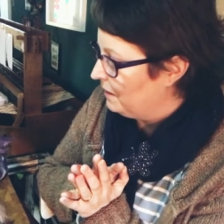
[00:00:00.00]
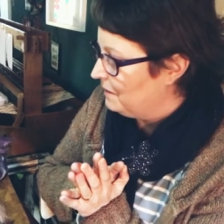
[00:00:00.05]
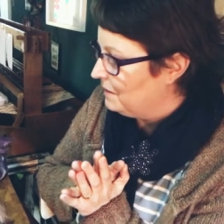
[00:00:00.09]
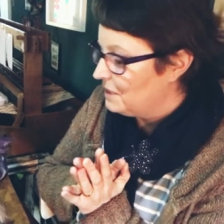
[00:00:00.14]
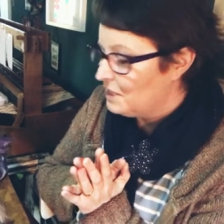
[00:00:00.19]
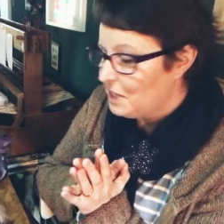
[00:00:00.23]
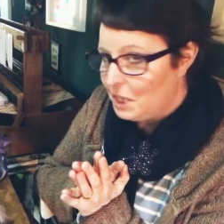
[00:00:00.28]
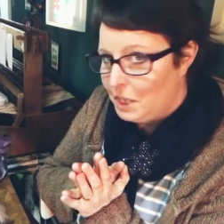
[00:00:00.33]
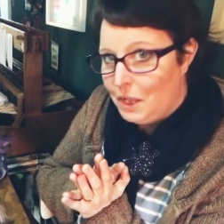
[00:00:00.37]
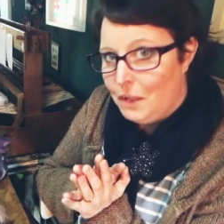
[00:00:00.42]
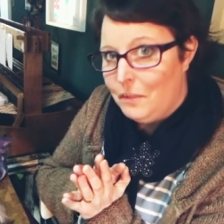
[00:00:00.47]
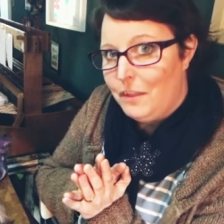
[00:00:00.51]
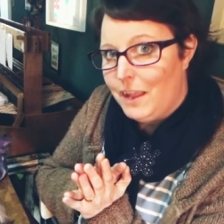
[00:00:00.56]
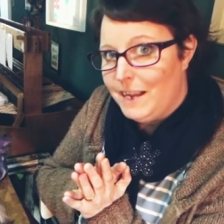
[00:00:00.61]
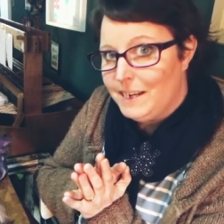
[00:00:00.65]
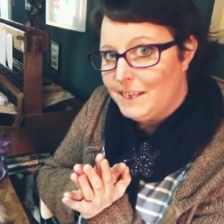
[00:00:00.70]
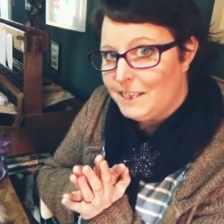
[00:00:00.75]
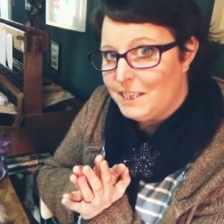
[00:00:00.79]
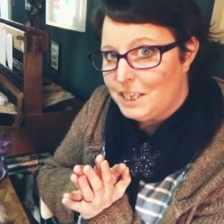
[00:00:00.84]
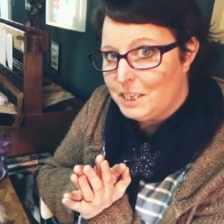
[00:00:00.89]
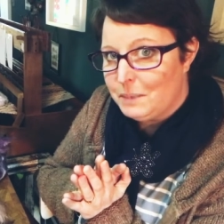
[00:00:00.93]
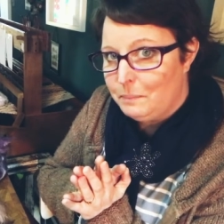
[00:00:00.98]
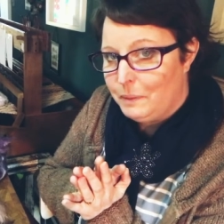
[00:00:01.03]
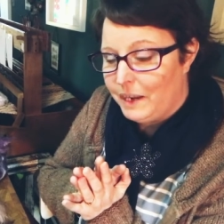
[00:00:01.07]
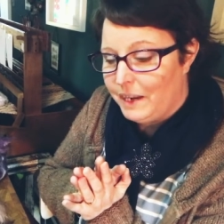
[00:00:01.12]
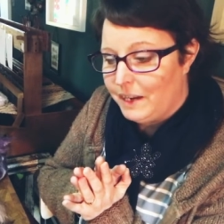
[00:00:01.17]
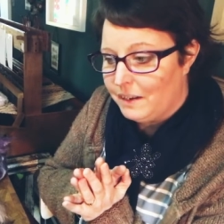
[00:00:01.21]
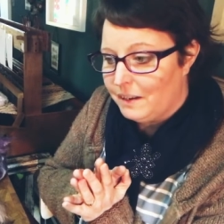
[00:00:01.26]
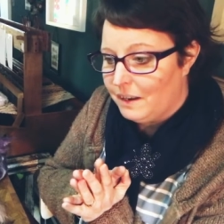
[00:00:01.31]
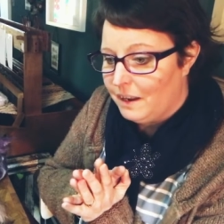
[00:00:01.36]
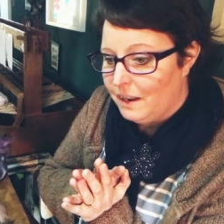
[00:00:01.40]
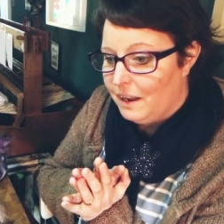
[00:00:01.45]
There's a lot there to
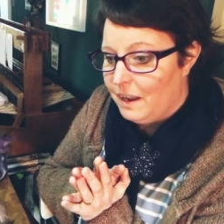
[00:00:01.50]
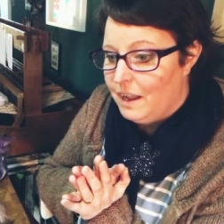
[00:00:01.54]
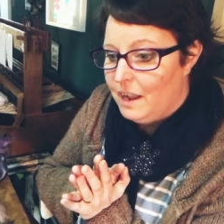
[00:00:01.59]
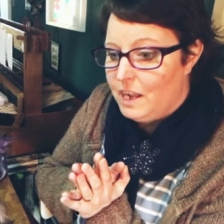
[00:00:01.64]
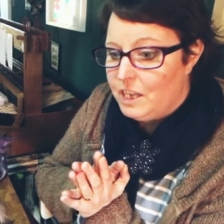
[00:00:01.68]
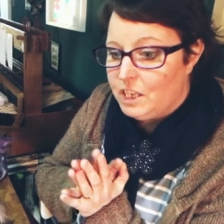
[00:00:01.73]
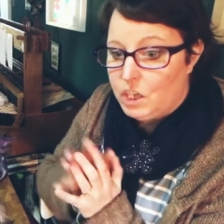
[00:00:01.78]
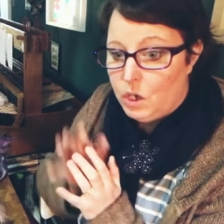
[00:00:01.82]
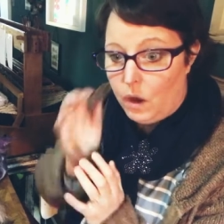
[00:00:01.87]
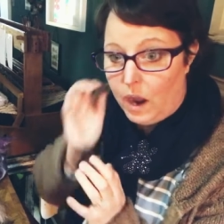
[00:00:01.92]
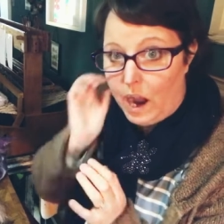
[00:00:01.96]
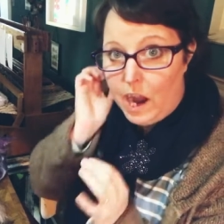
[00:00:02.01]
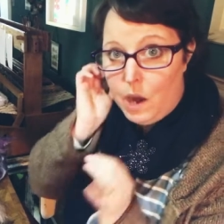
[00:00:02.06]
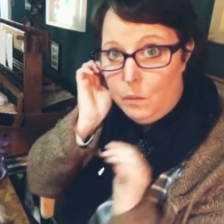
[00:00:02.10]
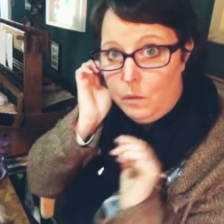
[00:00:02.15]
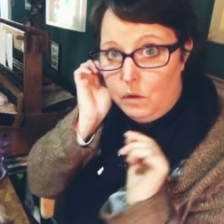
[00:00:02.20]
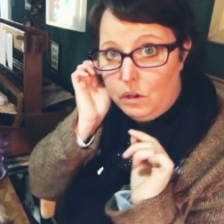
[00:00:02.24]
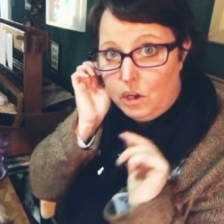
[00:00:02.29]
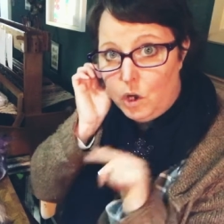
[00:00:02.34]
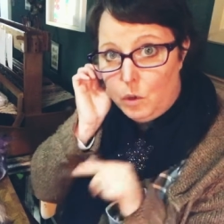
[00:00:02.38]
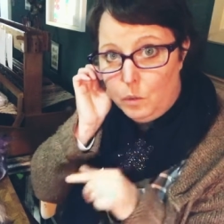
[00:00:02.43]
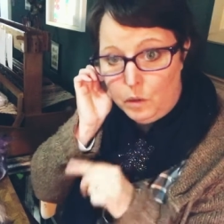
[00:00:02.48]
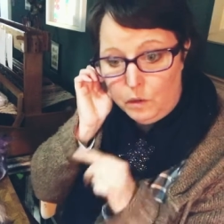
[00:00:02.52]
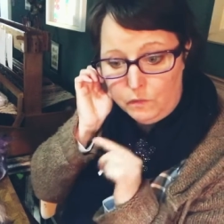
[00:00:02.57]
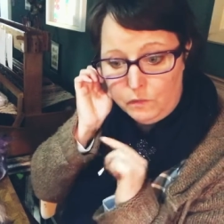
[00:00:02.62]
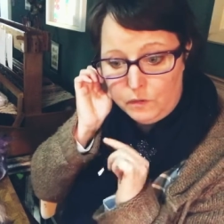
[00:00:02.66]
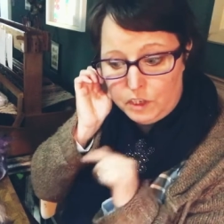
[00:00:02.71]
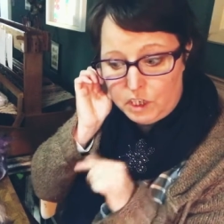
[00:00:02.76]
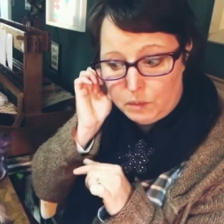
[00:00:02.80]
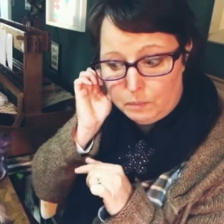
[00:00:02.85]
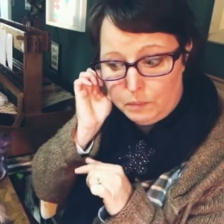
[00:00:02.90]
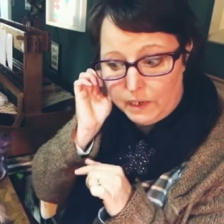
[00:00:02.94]
spin. So I will go off
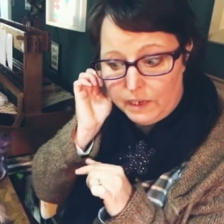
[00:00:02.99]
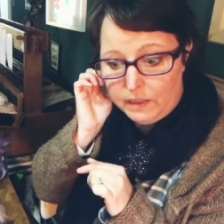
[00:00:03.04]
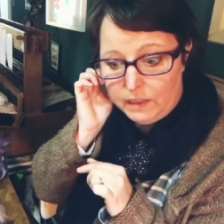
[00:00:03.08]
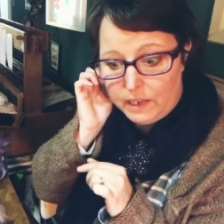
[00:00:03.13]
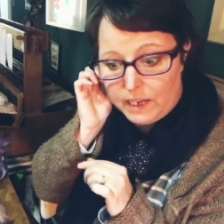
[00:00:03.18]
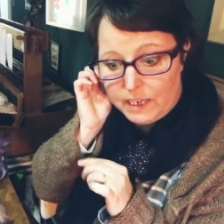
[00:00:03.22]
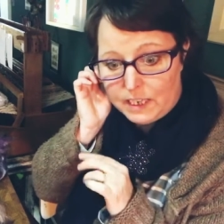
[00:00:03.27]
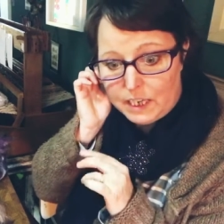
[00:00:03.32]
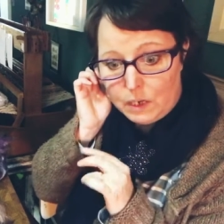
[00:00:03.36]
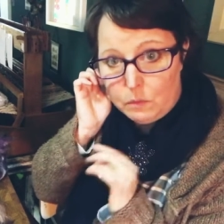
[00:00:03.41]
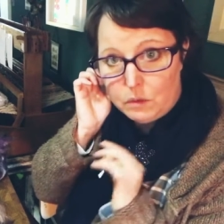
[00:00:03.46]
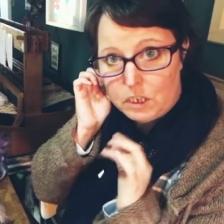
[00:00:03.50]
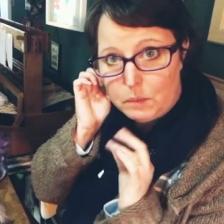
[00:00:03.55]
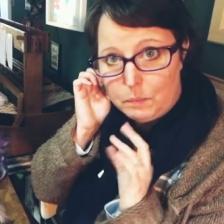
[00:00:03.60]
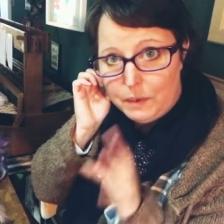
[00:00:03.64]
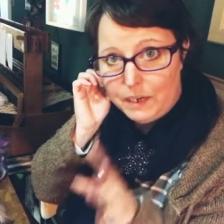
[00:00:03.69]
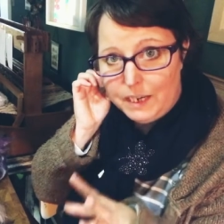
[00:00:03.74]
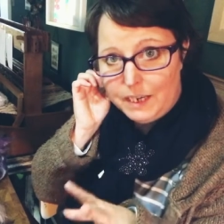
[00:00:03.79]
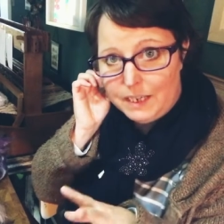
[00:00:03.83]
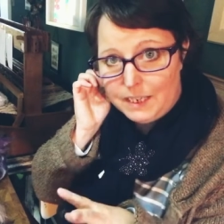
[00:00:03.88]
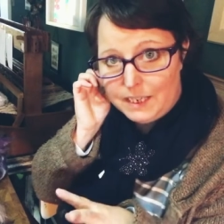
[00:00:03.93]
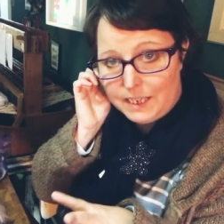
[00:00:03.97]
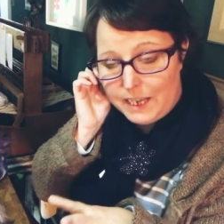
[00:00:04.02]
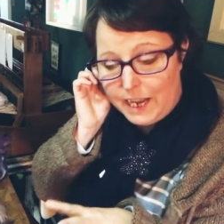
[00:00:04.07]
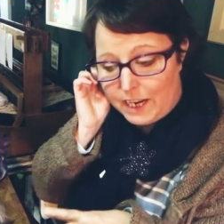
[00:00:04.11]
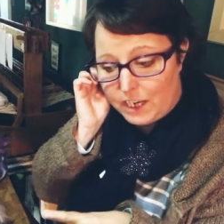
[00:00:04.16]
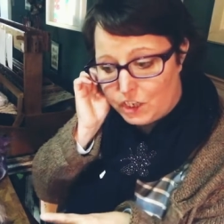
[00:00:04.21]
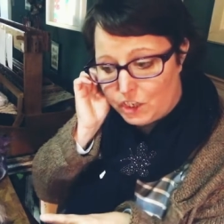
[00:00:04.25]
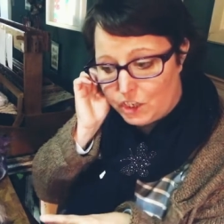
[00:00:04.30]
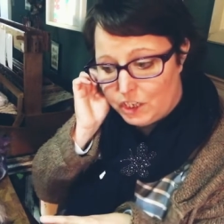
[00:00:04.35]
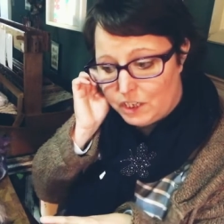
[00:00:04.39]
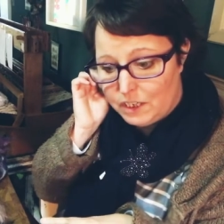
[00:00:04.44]
and spin this. I will spin it in
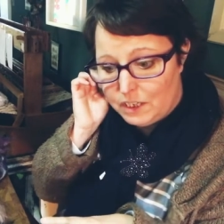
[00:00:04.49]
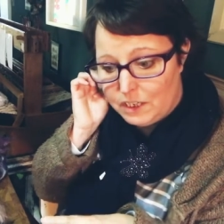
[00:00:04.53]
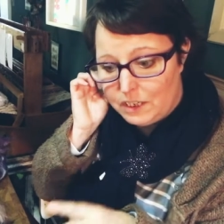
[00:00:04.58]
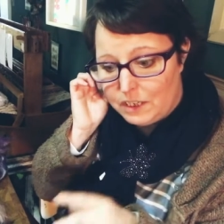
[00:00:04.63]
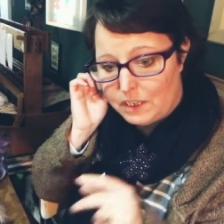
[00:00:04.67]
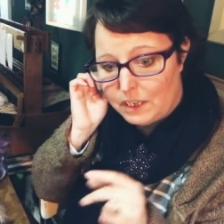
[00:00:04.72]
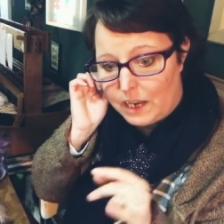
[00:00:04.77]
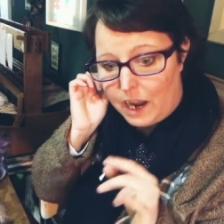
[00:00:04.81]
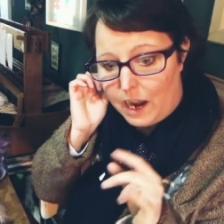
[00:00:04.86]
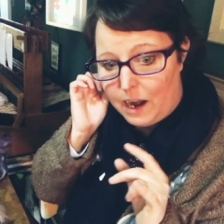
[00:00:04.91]
sections.